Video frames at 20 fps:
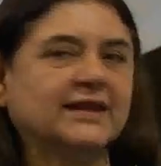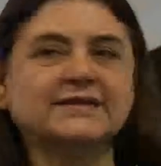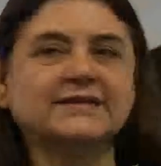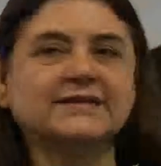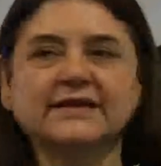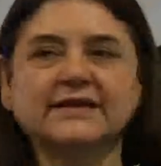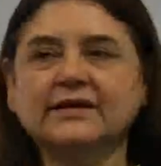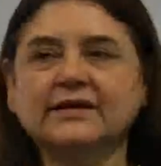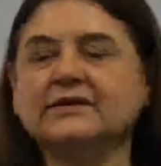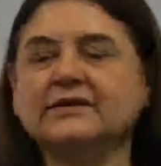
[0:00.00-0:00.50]

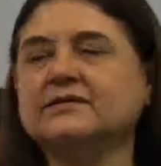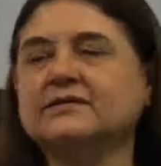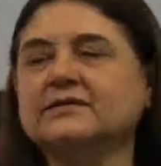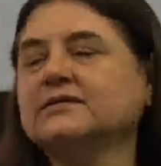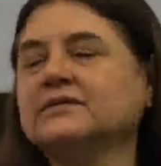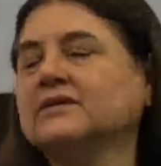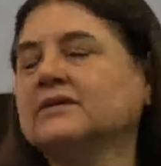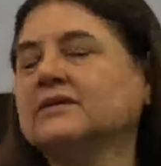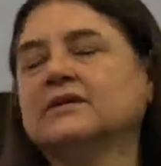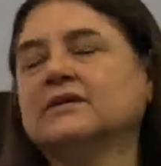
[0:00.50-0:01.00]
single.
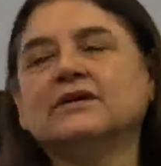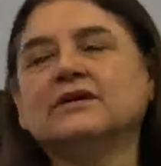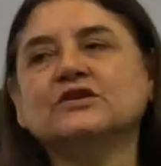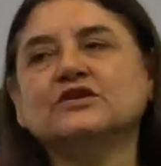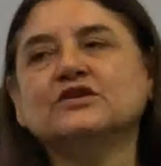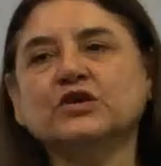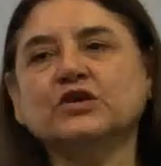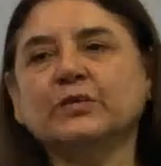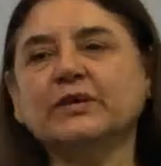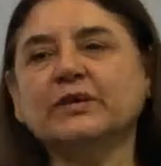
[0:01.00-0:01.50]

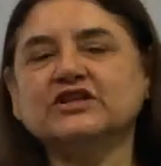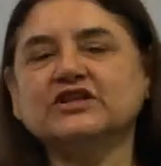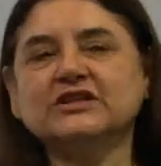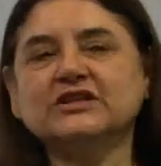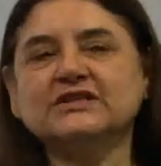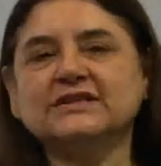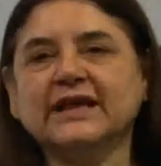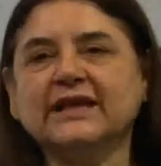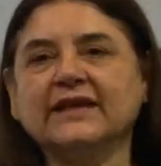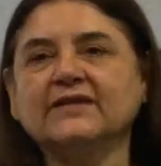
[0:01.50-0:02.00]
So we
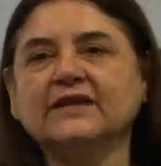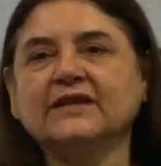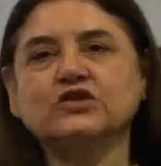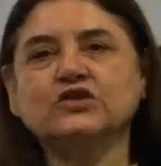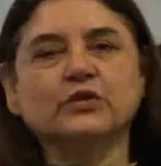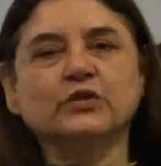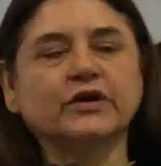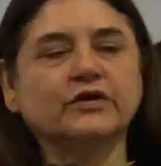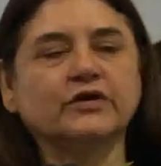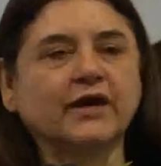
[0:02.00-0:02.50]
just said that you
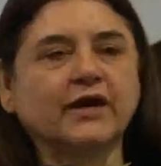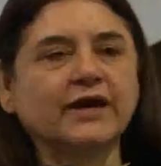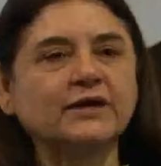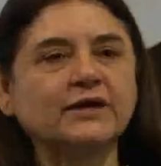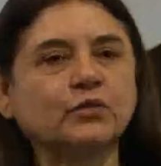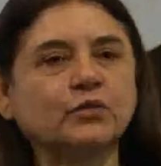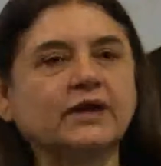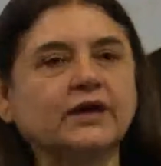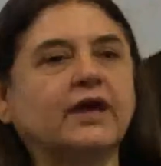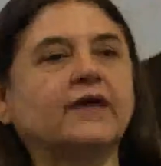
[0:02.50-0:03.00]
can write
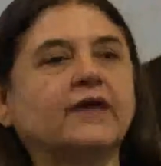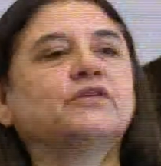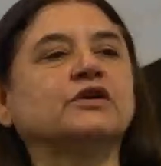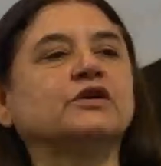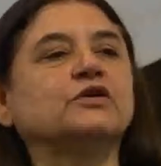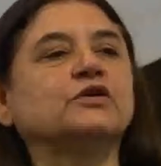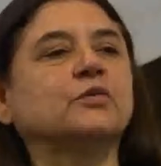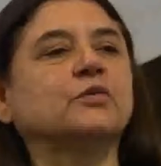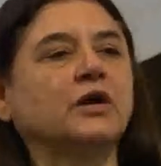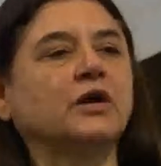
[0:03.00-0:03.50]
whatever
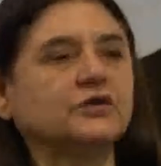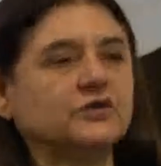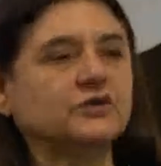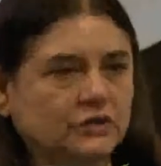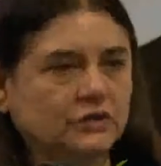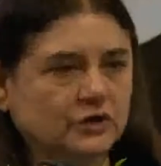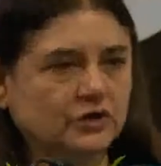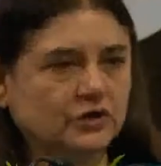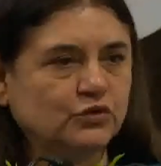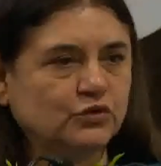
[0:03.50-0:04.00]
you want.
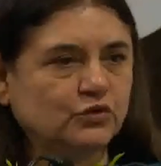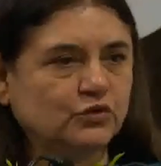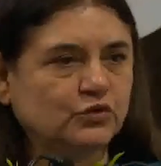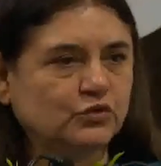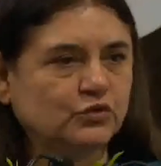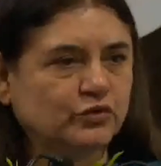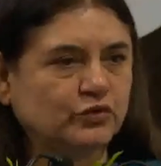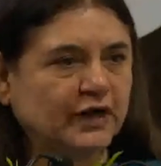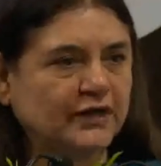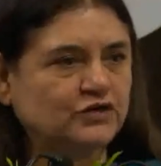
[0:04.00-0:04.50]
You
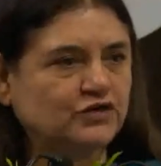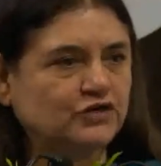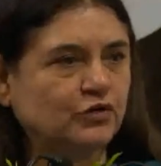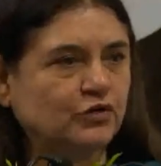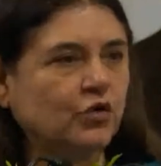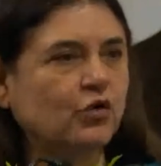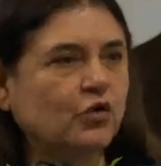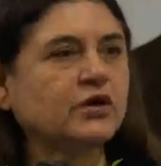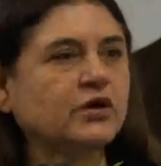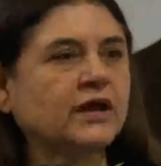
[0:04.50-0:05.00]
write your
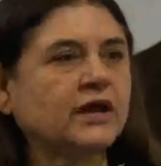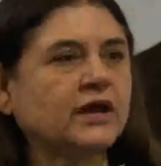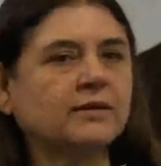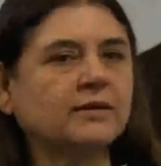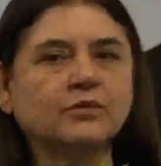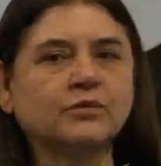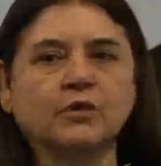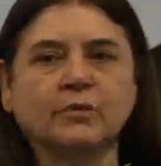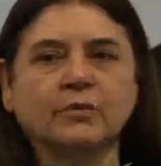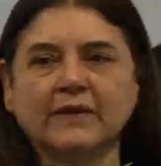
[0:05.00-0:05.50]
own
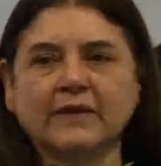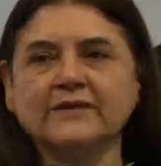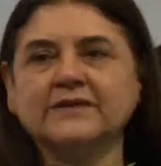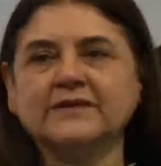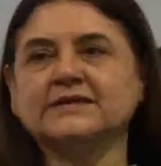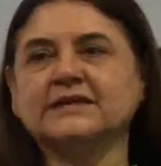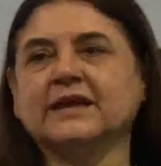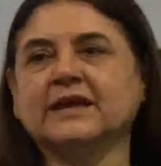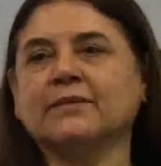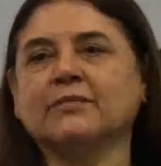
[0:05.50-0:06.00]
name, your mother's
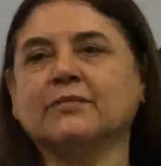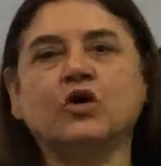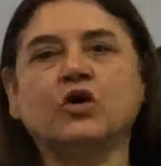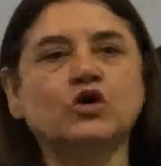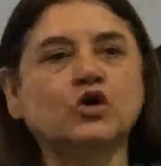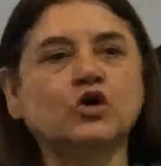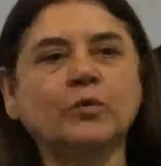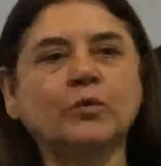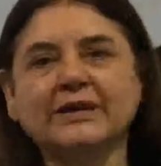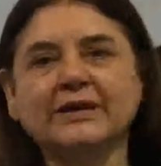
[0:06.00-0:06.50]
name, or
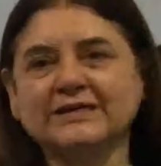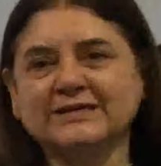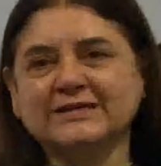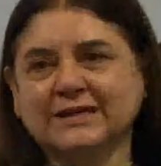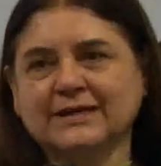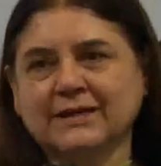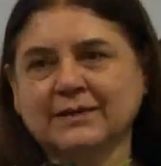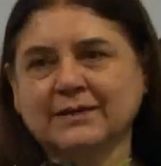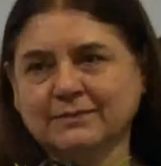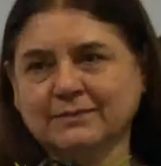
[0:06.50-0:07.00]
nobody's
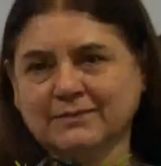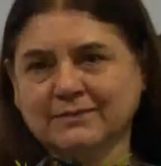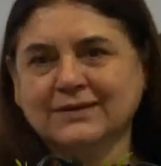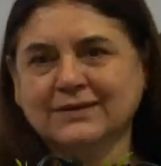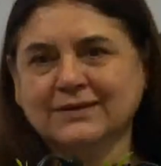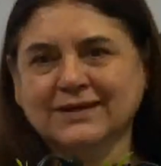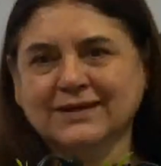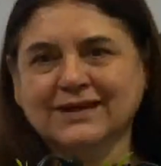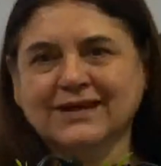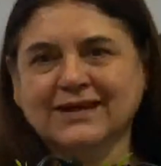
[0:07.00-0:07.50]
name,
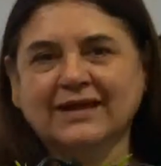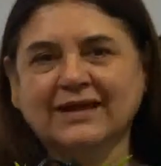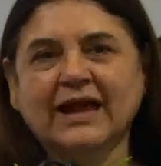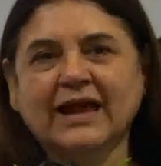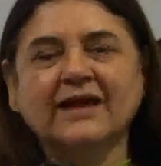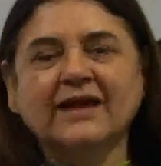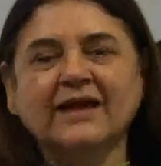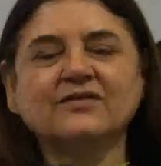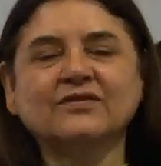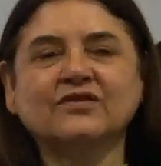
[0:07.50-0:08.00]

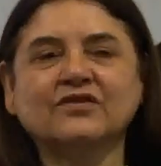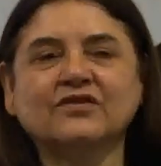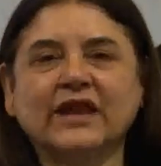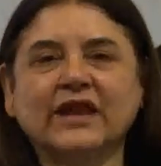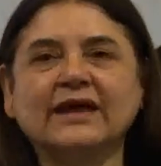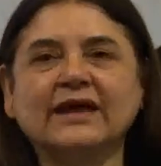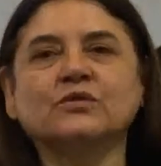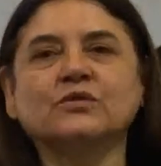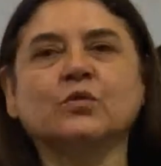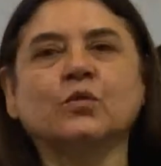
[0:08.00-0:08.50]
and
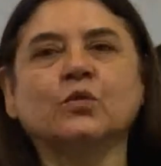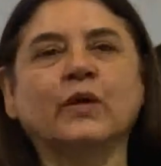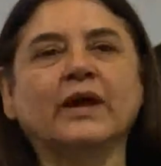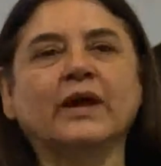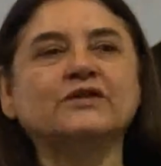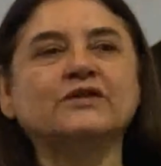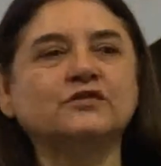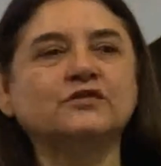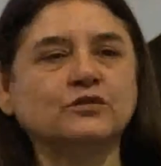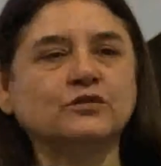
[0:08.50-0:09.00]
that
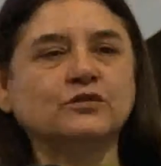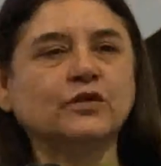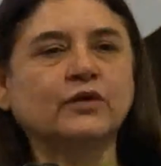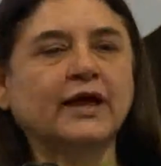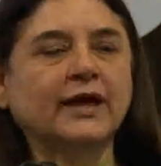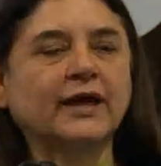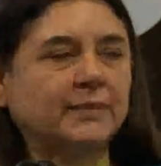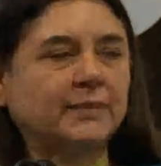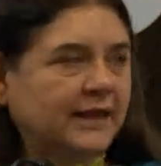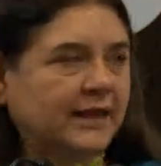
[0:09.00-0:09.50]
went through
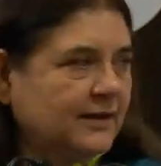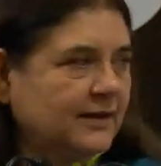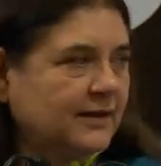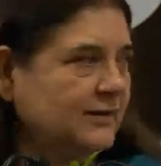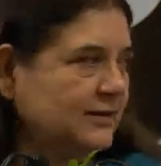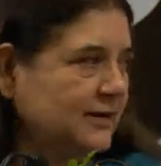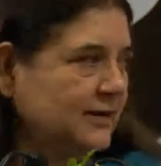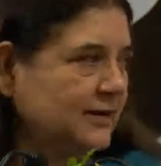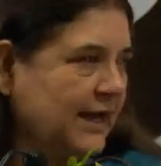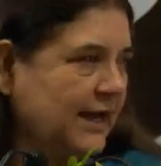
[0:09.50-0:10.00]
MEA,
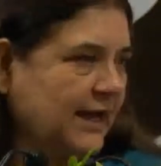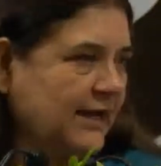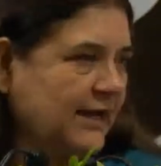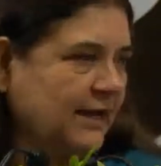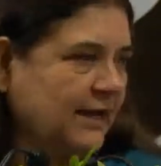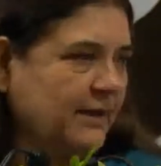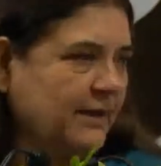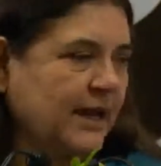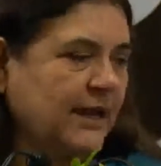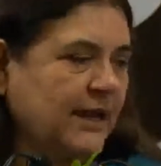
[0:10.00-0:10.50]
and
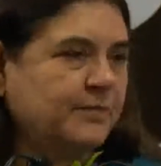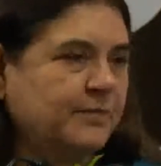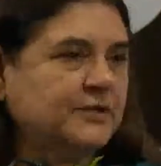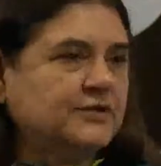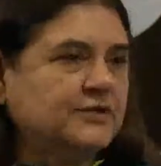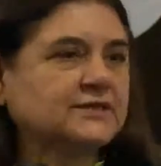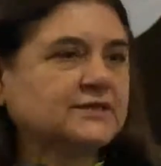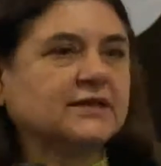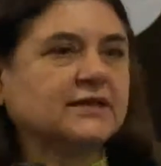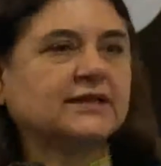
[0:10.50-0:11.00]
I'm happy
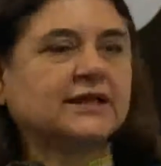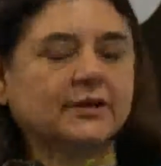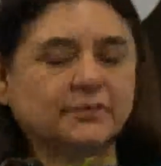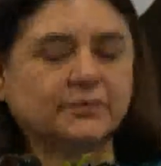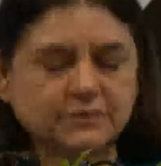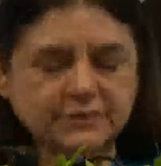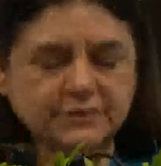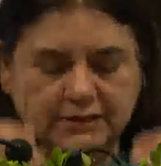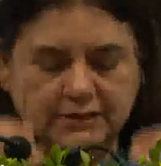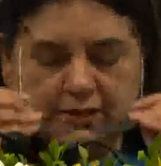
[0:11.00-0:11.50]
to say that
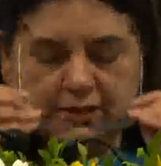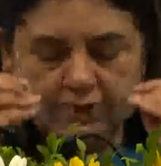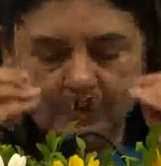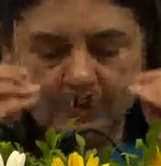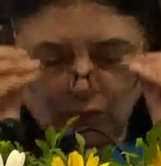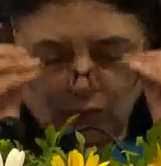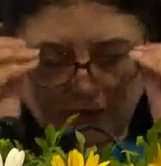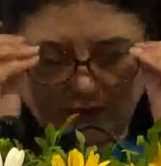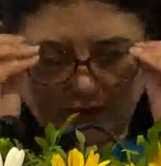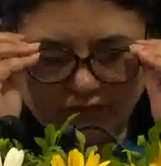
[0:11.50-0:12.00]
was
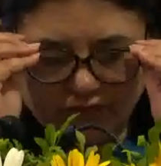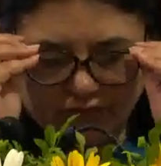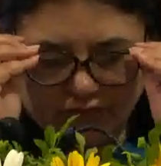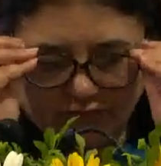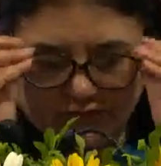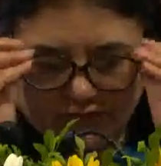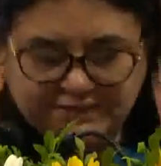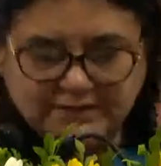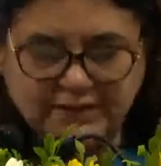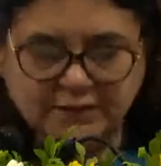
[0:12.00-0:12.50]
one of the
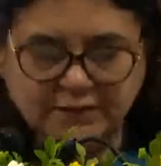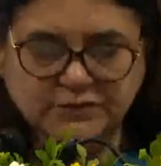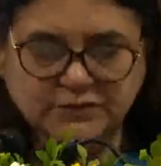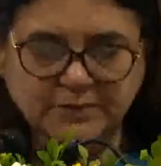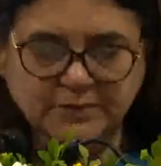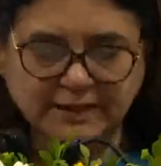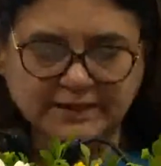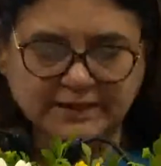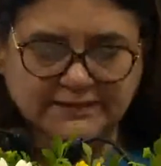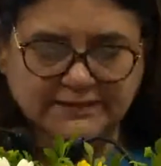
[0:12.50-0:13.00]
things that was
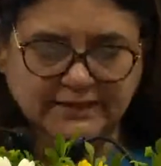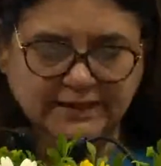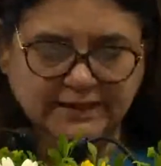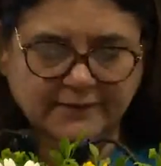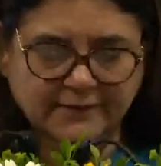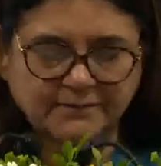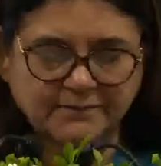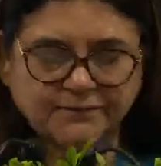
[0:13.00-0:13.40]
passed again.